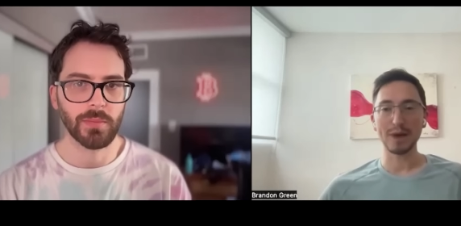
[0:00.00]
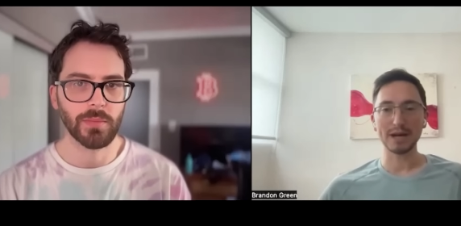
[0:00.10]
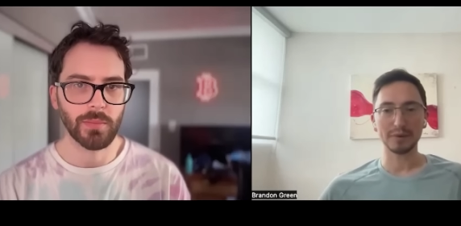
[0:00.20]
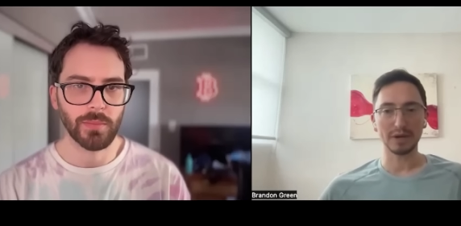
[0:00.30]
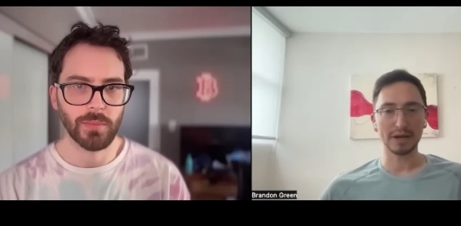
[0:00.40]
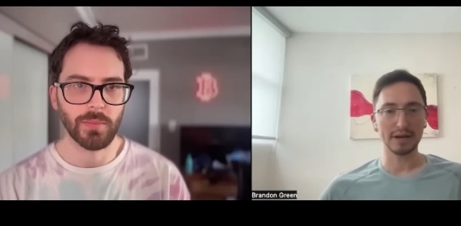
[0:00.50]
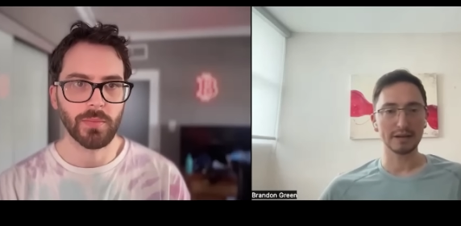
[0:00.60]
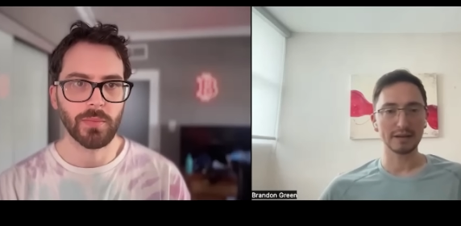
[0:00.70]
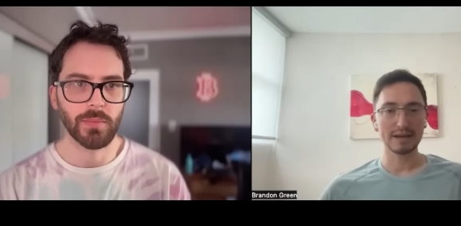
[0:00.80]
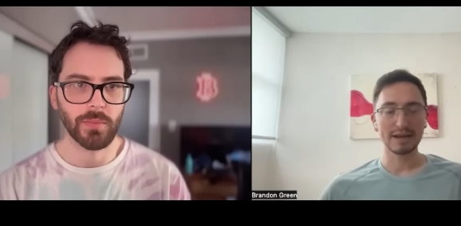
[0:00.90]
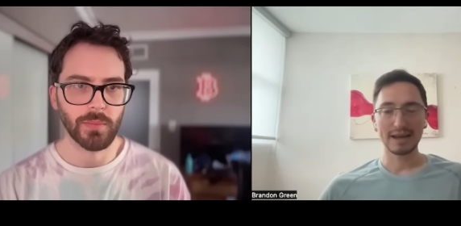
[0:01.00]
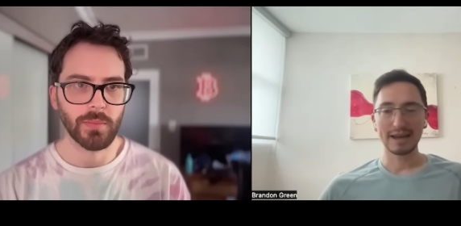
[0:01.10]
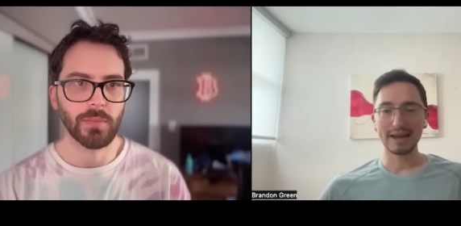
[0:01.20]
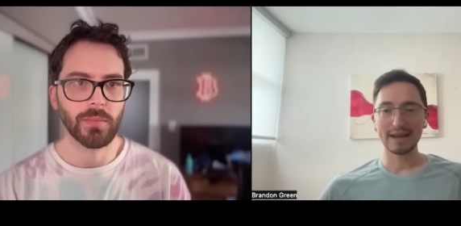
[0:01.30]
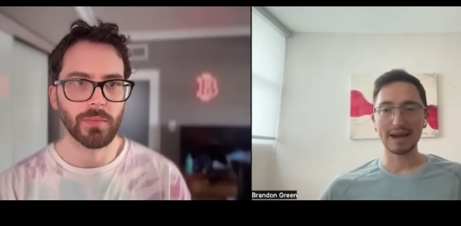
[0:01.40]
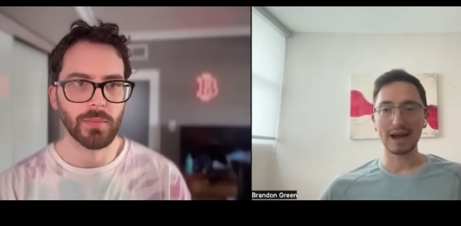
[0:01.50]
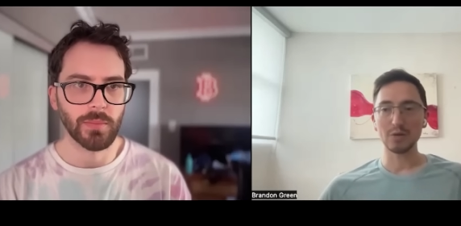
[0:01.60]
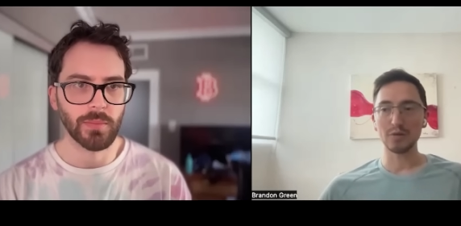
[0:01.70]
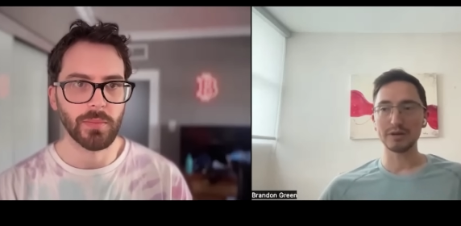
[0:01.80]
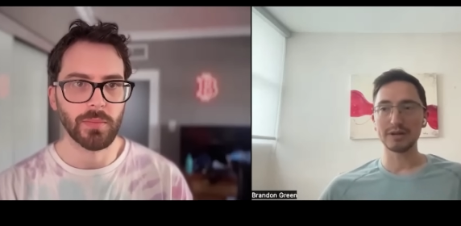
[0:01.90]
Speaker 1: MetaPlanet. And I
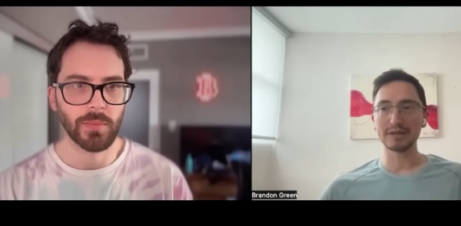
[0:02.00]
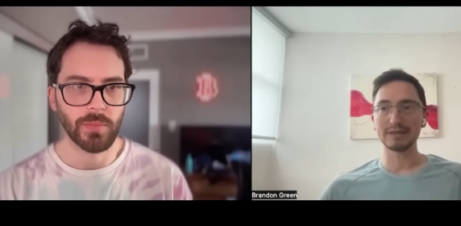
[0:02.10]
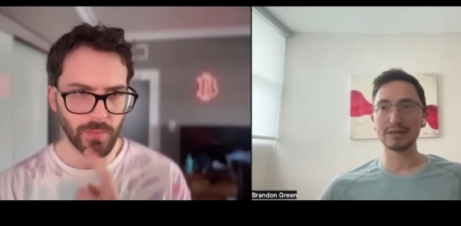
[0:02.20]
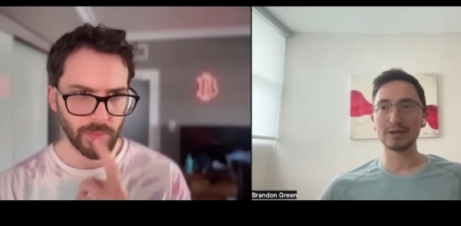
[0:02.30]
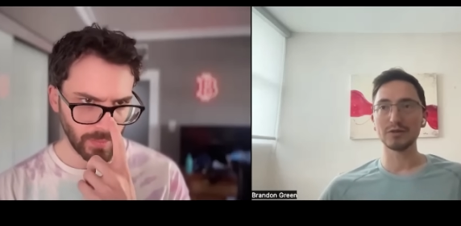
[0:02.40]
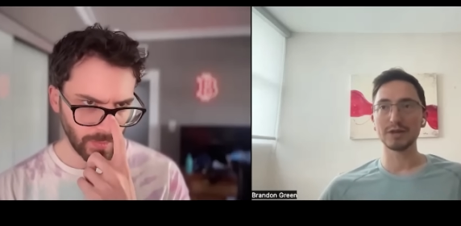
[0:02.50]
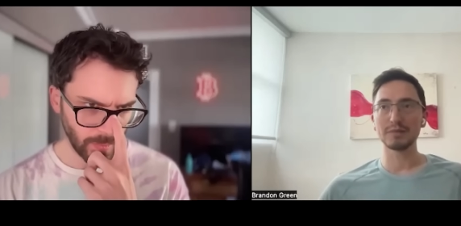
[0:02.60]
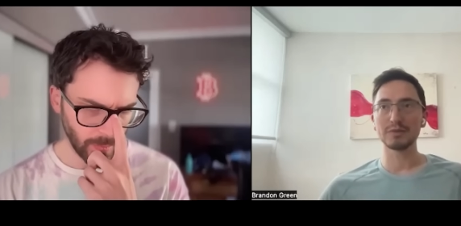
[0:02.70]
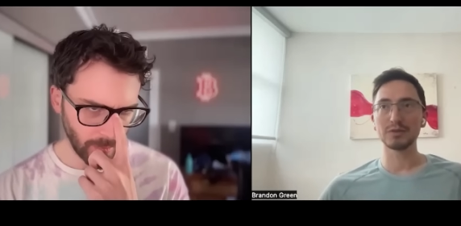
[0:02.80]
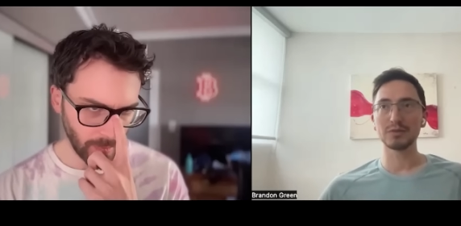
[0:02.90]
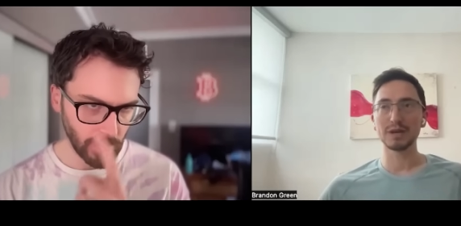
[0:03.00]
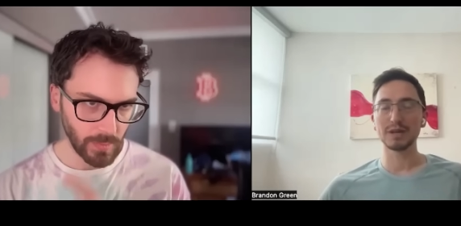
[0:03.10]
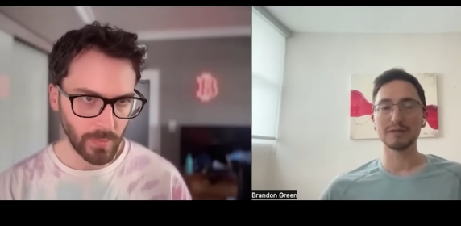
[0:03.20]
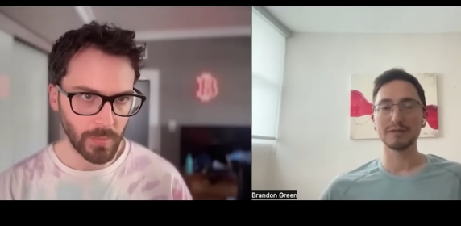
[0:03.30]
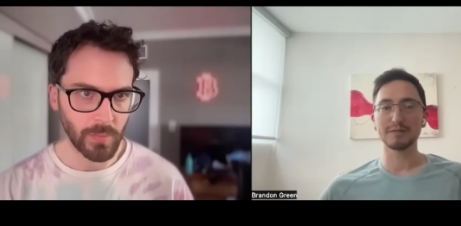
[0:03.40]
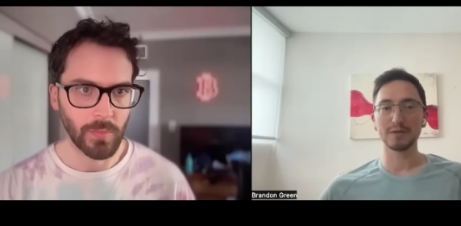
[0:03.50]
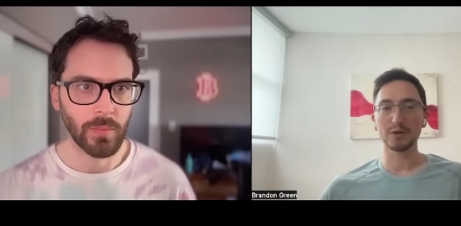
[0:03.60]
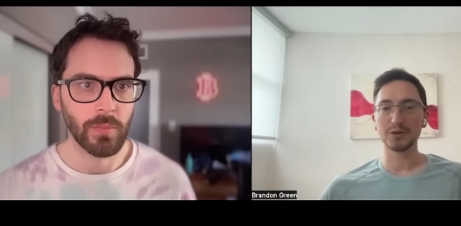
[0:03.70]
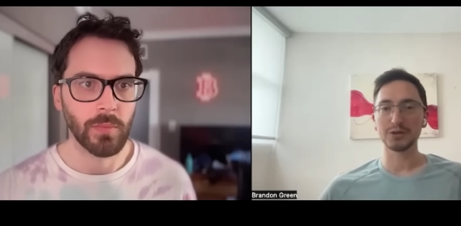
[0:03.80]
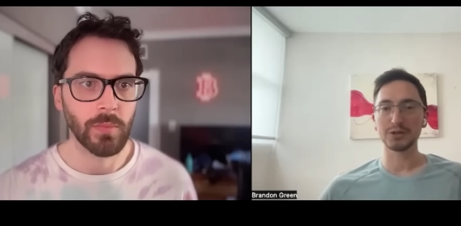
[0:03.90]
would consider them to be the
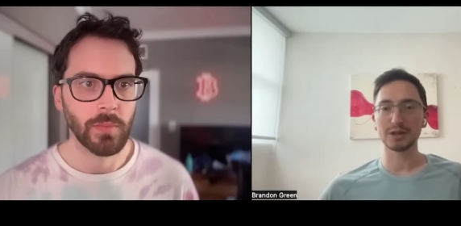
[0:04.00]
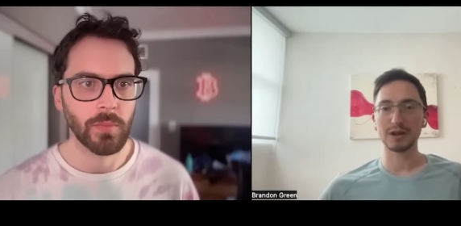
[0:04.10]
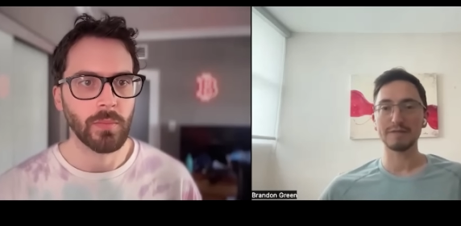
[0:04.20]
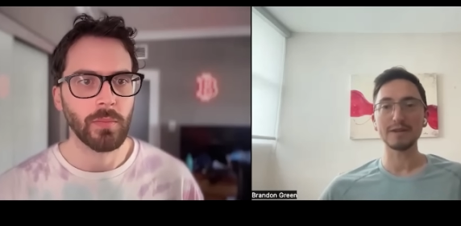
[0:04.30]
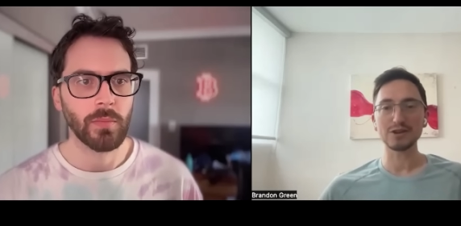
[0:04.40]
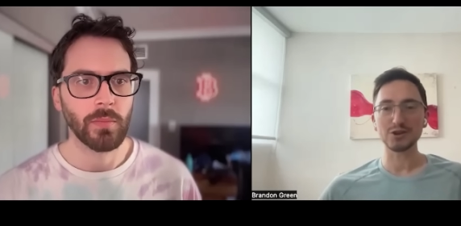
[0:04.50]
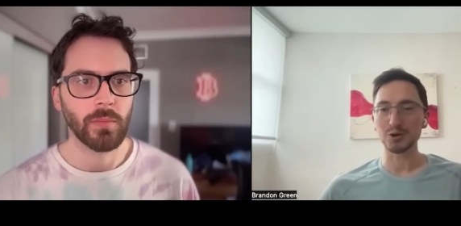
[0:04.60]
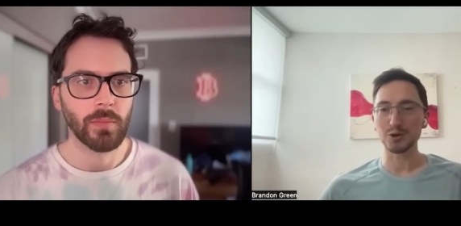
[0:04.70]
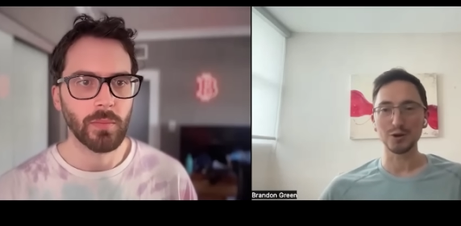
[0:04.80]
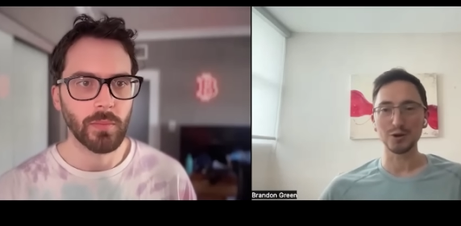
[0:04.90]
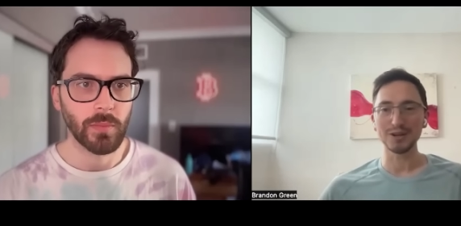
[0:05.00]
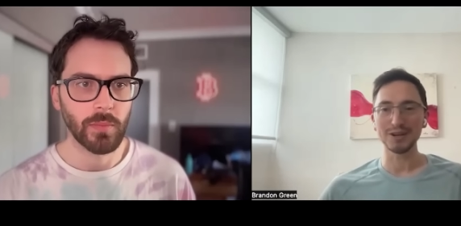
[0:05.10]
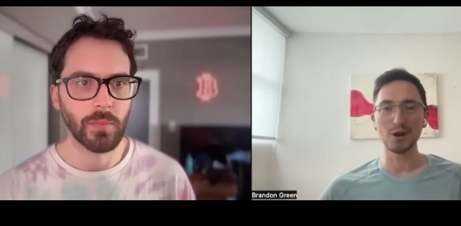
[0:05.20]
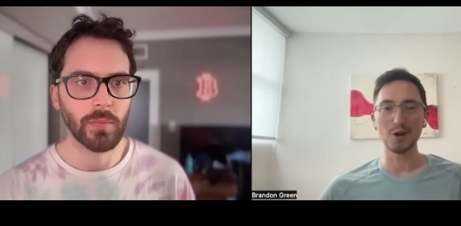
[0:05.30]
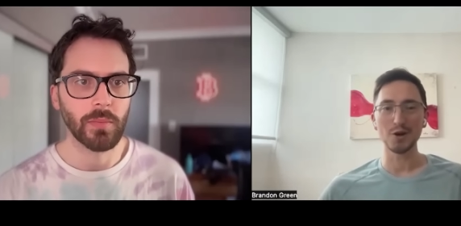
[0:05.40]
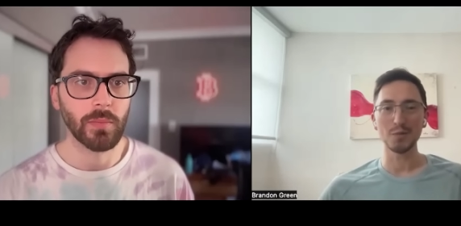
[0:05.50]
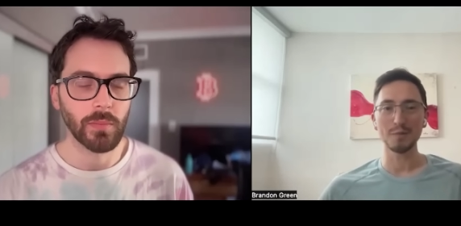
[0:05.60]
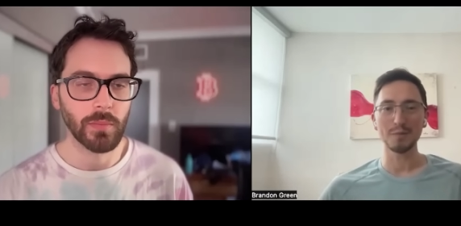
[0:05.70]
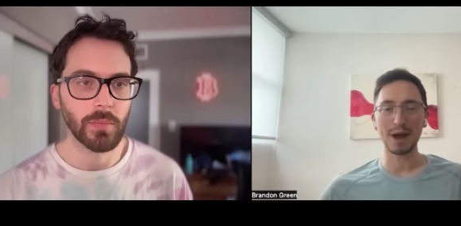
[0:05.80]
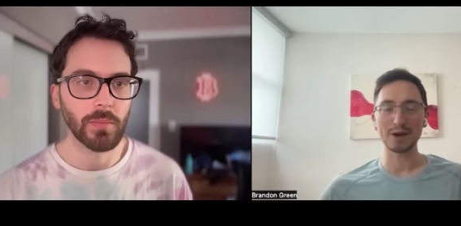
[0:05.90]
first official, you know,
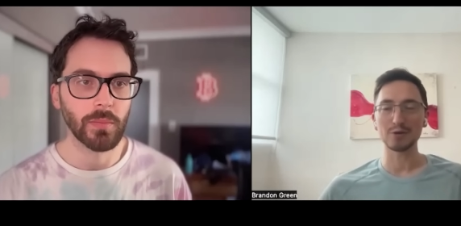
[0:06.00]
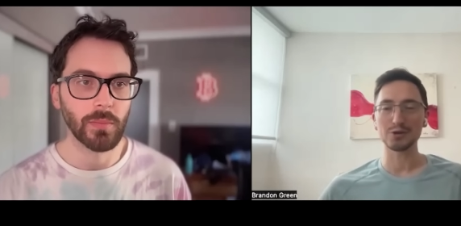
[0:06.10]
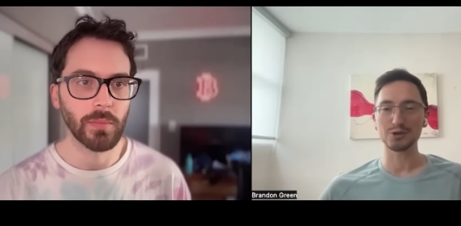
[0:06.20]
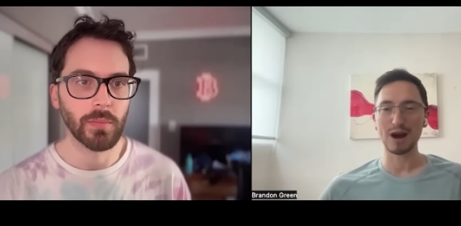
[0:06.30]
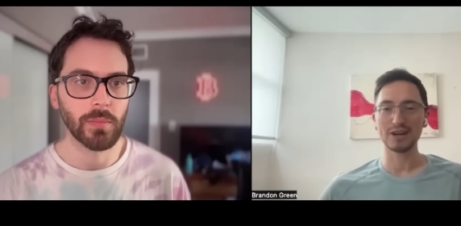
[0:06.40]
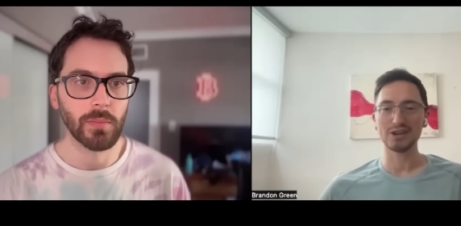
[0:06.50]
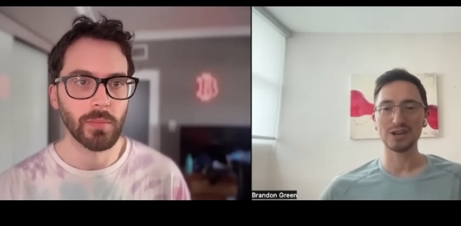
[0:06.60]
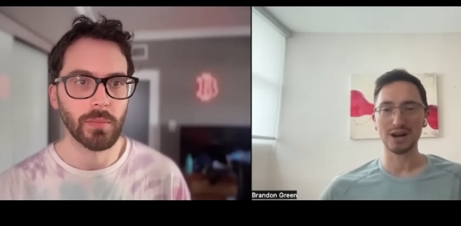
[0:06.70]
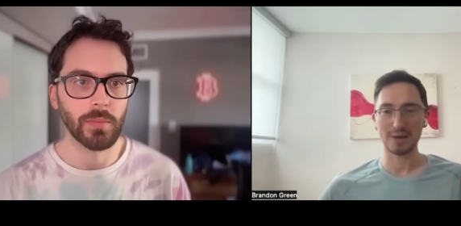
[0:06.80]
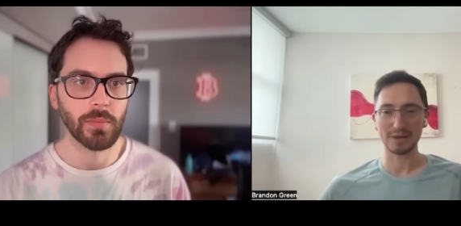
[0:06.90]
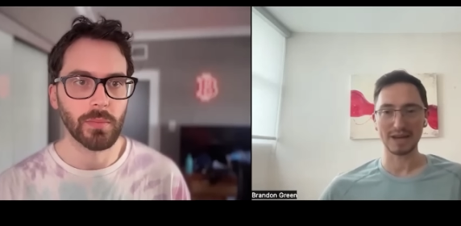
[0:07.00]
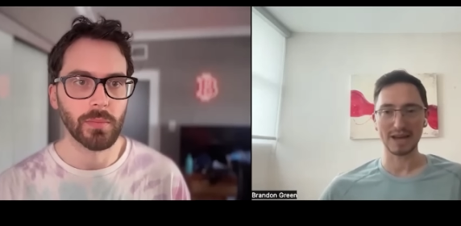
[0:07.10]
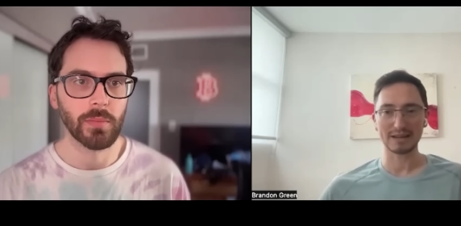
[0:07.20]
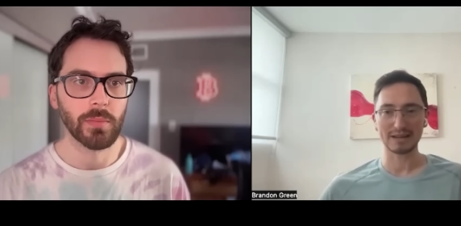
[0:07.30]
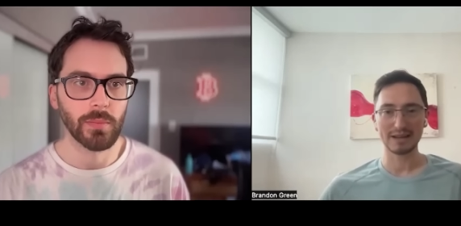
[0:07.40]
MicroStrategy copycat.